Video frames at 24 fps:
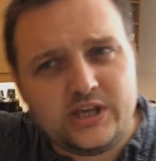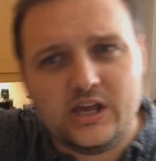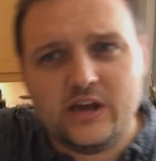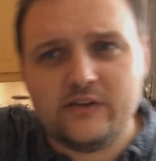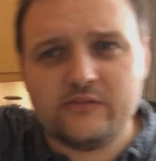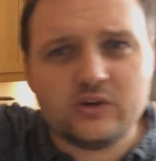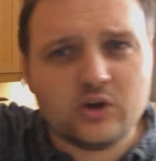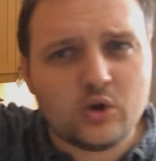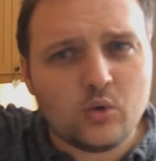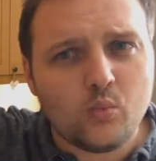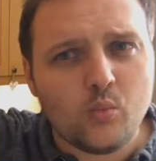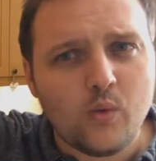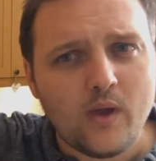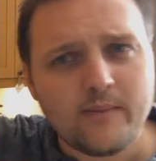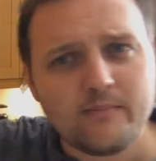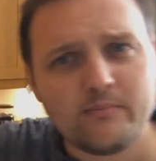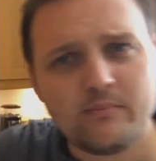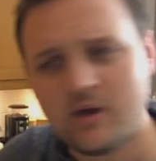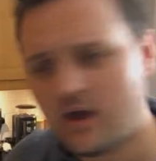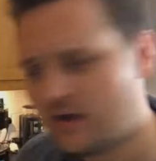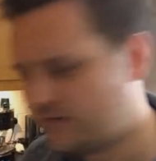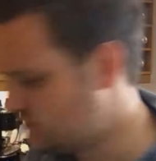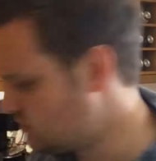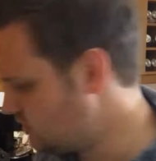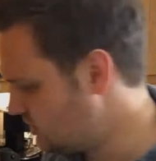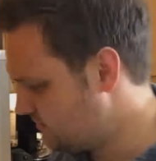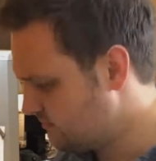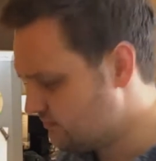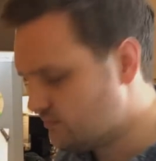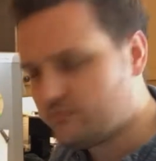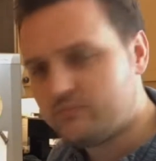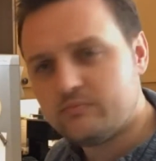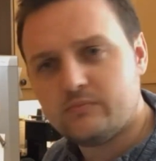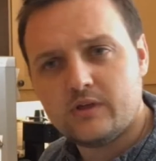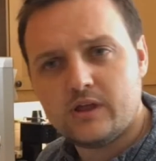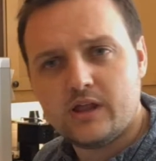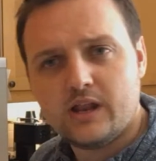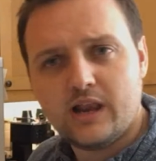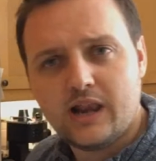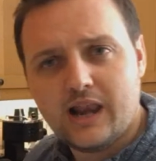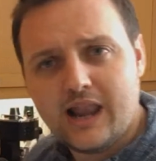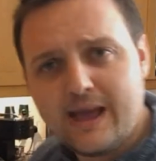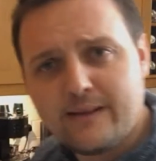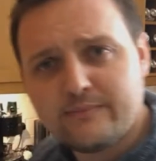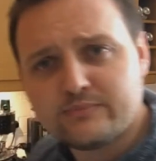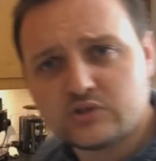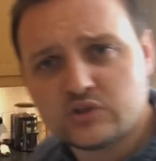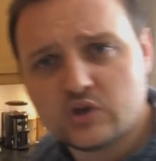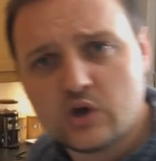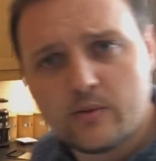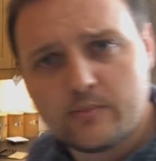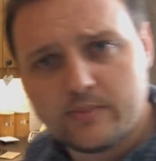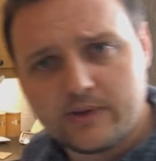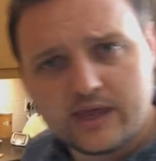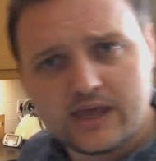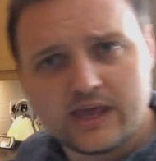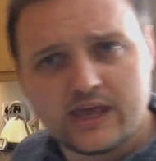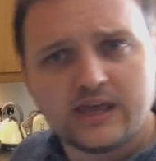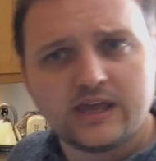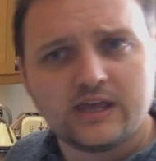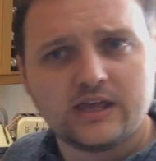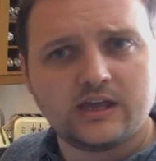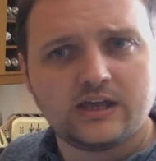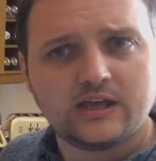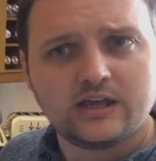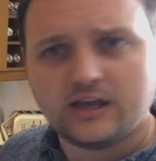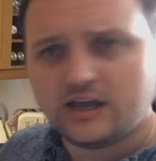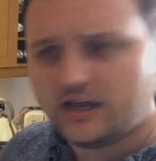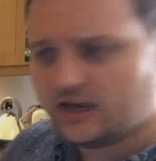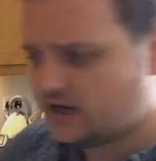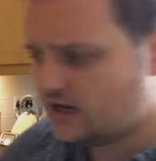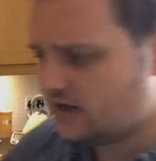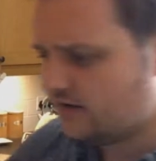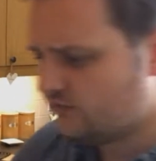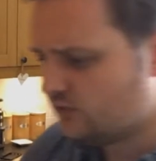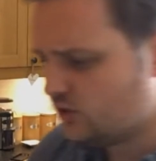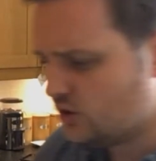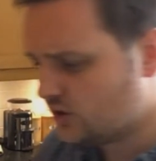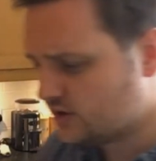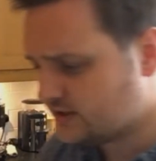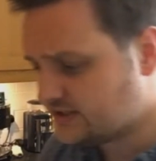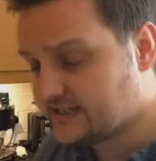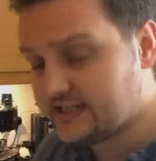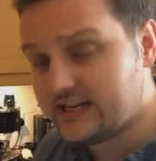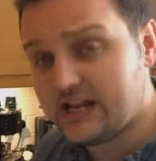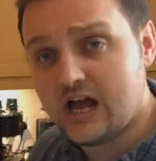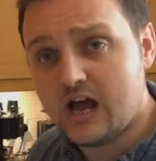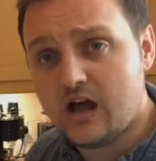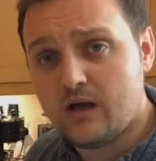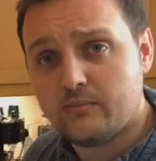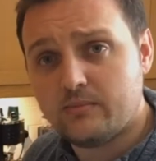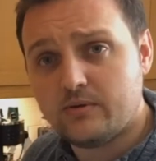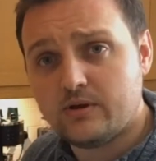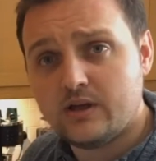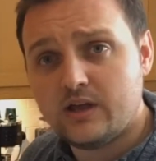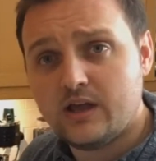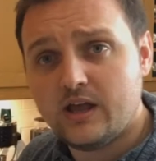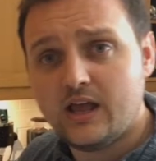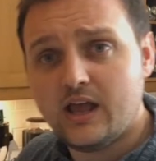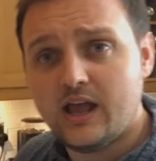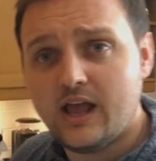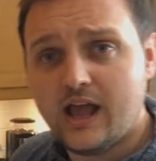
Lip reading: I've got a laptop here and I've looked it up.